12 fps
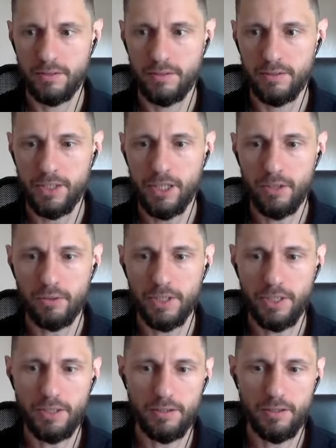yeah,
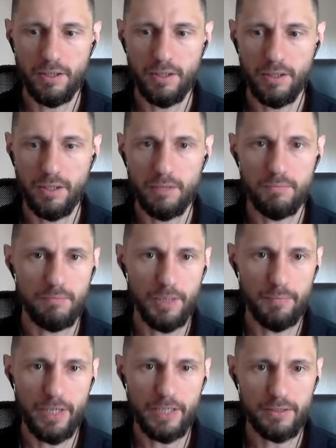okay,
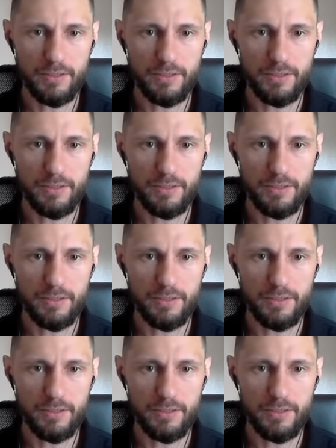my bad.